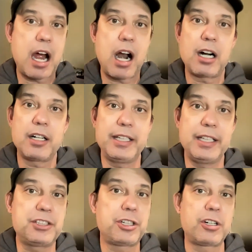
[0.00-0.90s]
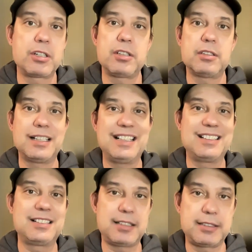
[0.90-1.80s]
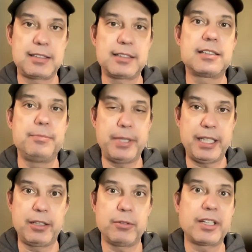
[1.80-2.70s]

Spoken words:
our eternal existence and being,